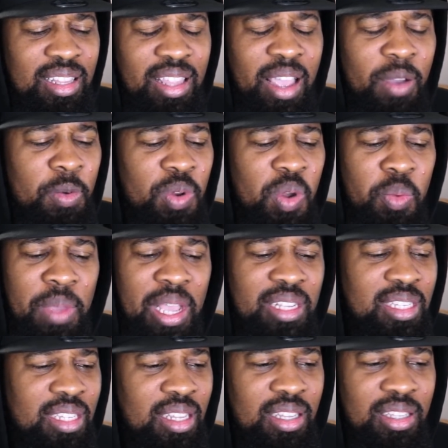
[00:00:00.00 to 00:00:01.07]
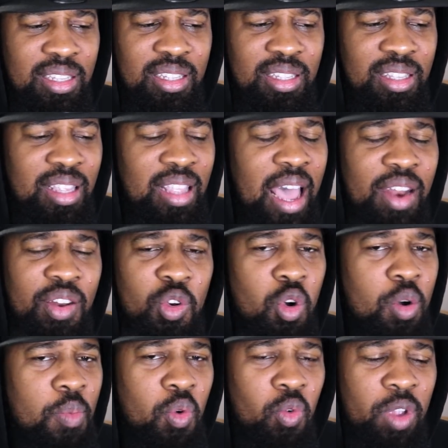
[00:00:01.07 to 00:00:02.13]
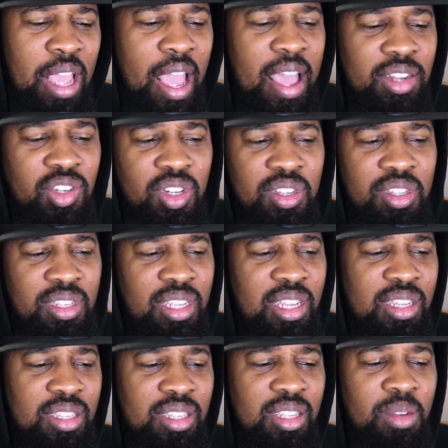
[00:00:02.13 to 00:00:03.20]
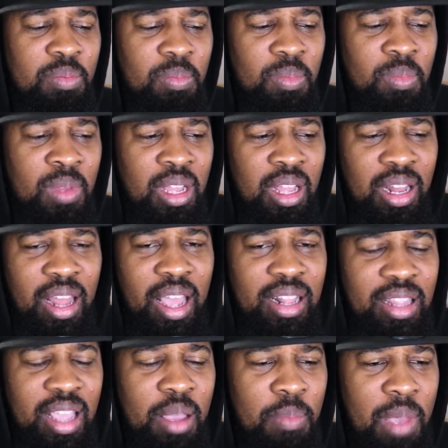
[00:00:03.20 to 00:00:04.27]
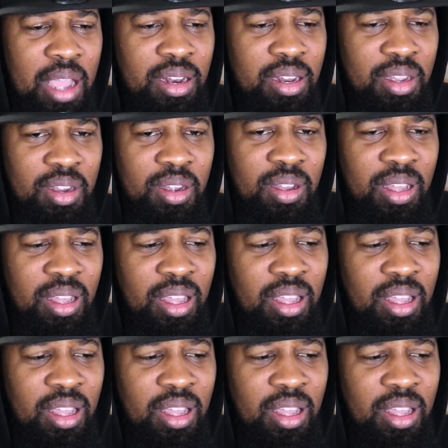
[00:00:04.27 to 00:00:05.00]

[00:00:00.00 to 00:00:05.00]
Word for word: That one don't make sense. Not a normal reaction in seeing something like that back there.